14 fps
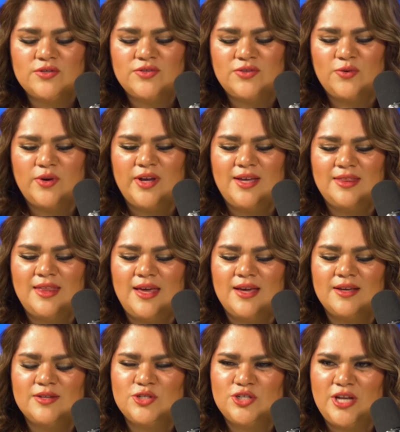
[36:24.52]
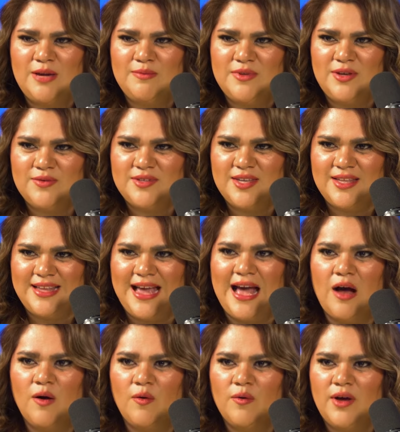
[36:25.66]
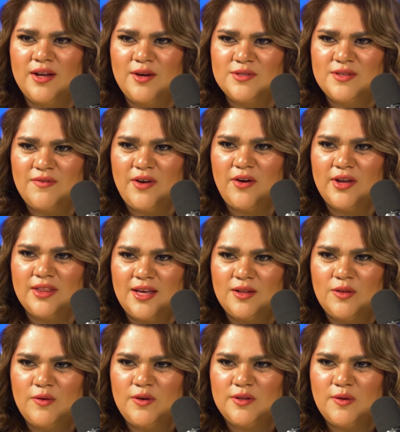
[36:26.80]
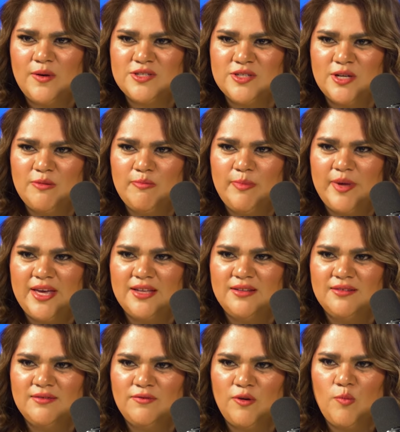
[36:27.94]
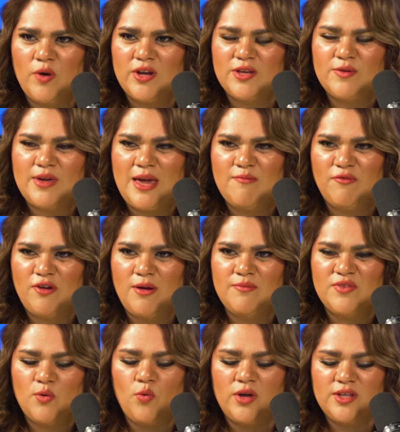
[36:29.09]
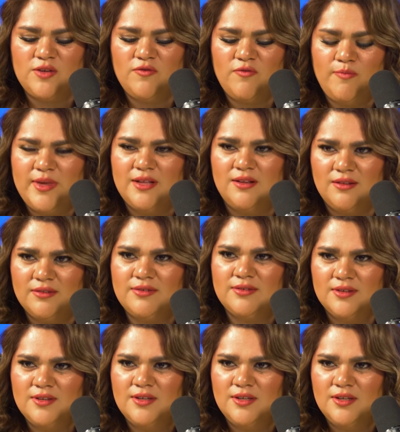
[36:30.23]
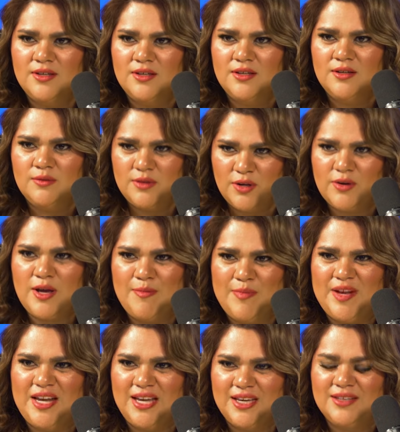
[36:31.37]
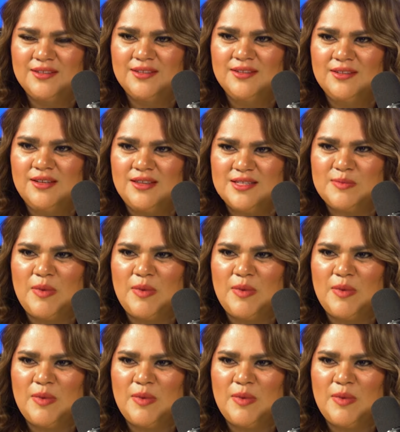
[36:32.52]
story like shaped you to now? I know it's a very like loaded question, but from where you came from to what you've built with your company yeah. and this